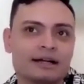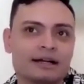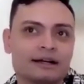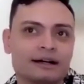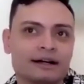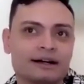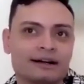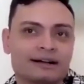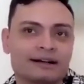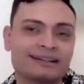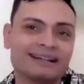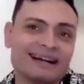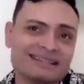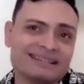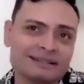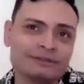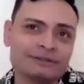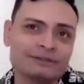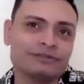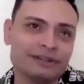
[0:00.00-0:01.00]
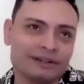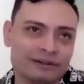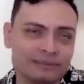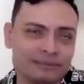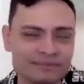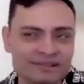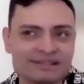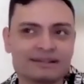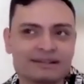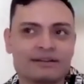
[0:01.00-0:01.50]
Uh, classic
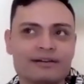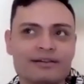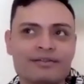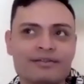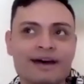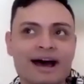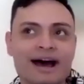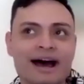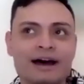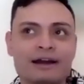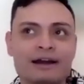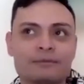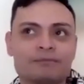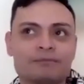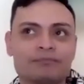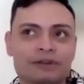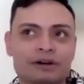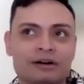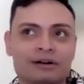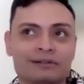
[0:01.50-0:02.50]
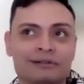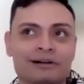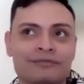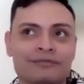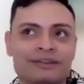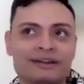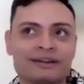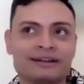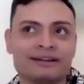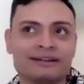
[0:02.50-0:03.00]
films that are on
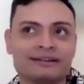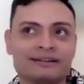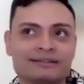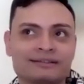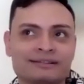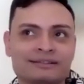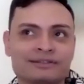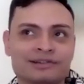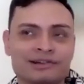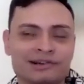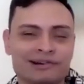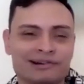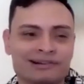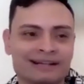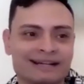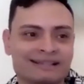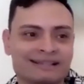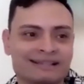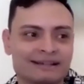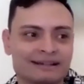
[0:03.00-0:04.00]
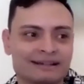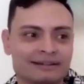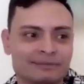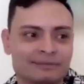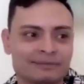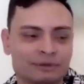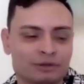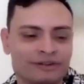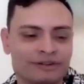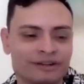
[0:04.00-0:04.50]
the Turner Classic
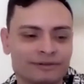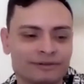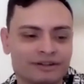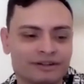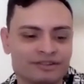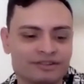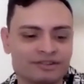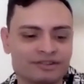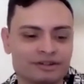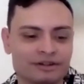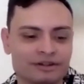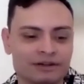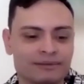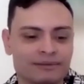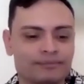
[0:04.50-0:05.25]
Movie Register,